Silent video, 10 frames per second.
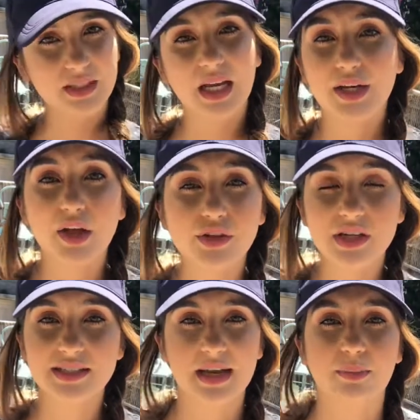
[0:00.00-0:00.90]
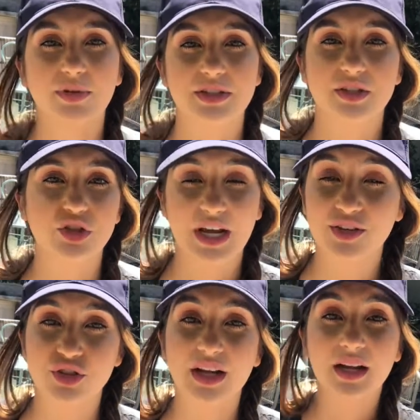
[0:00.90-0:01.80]
Another example is a
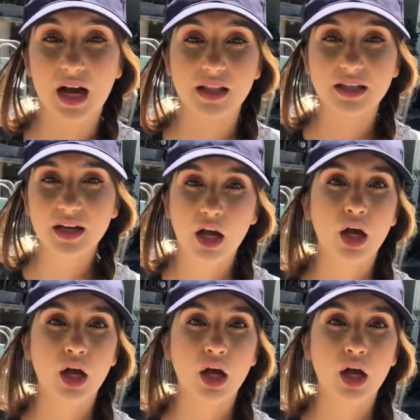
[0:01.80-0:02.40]
change in color.